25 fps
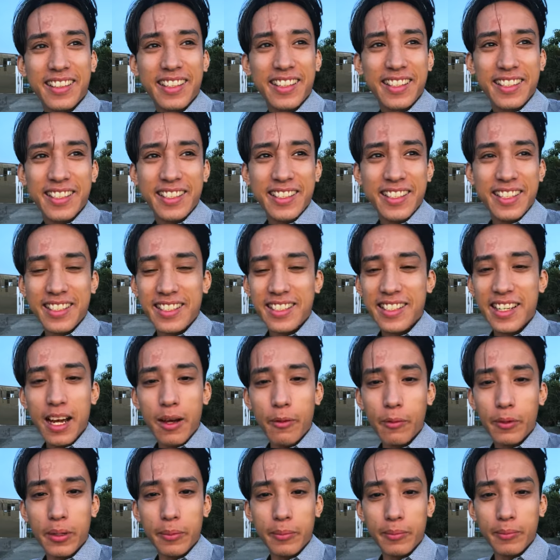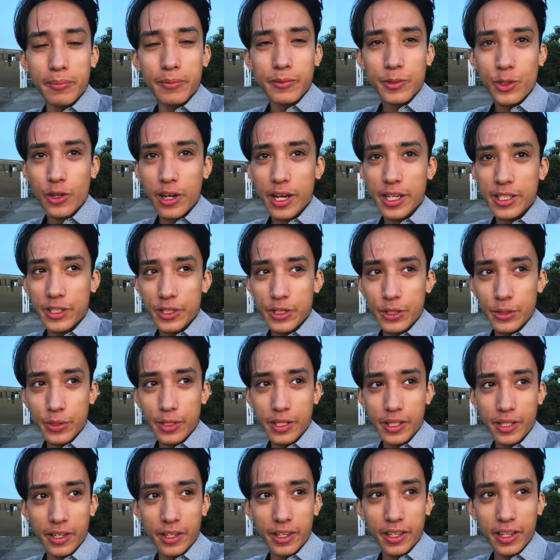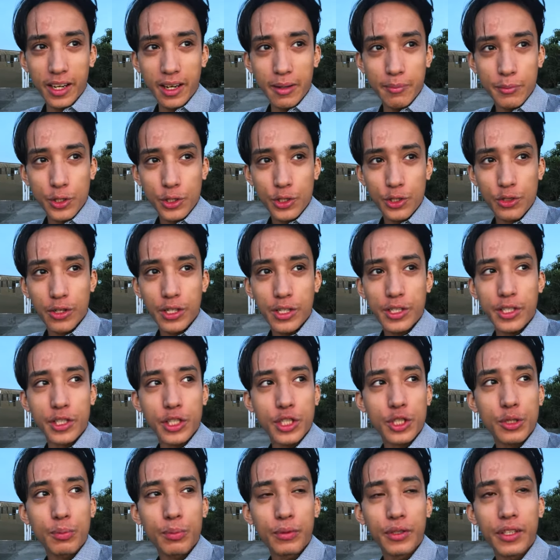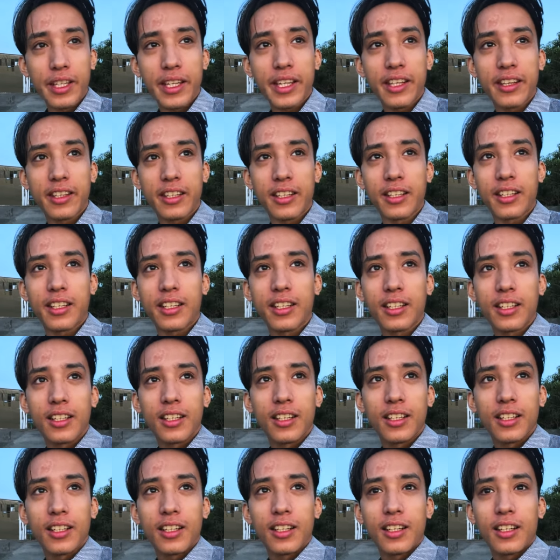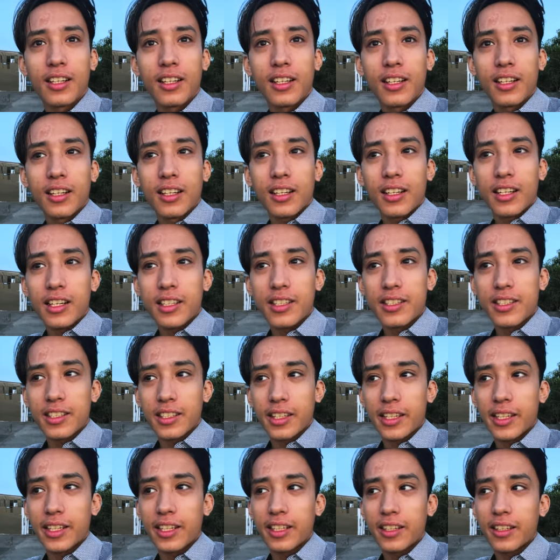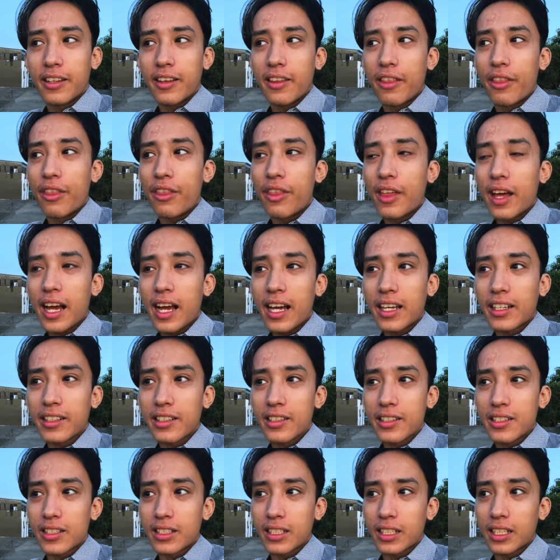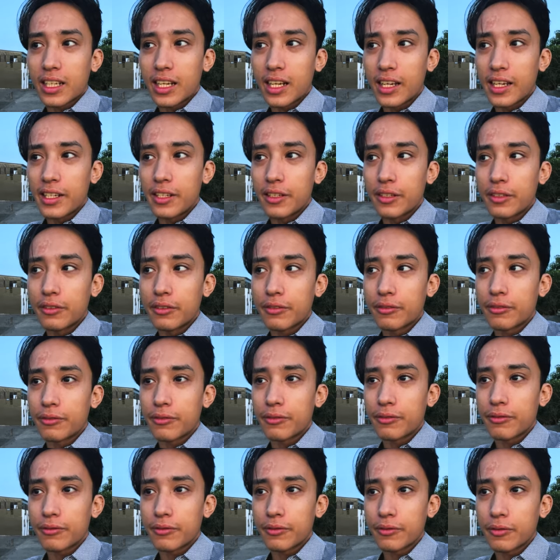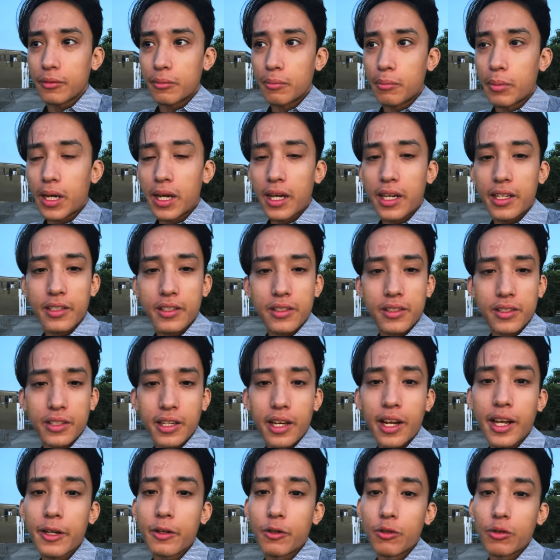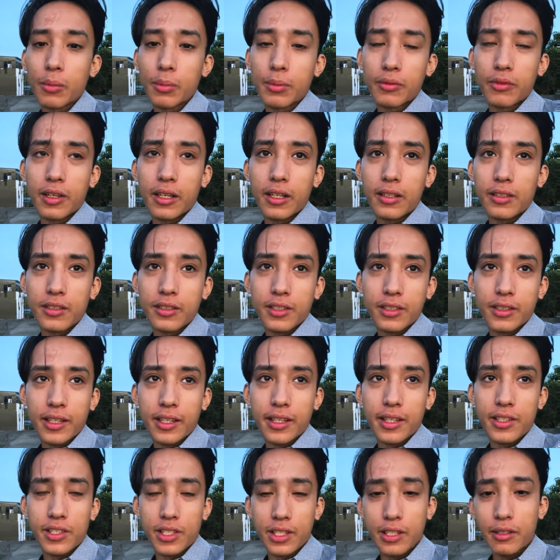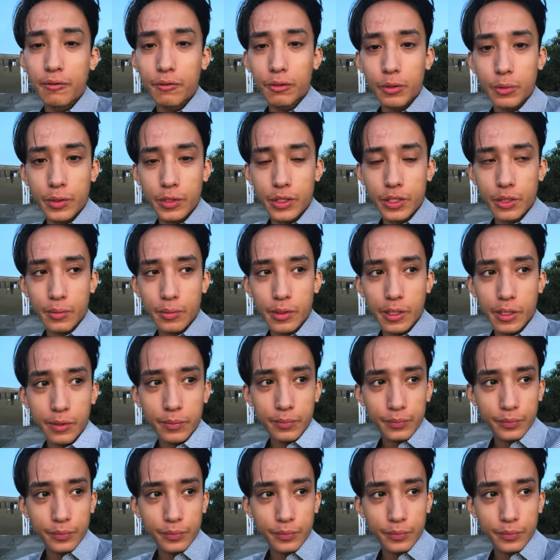it, it's not what i'm trying to do here i'm just trying to explain that it's like that is the kind of mind that i grew up around and that has influenced me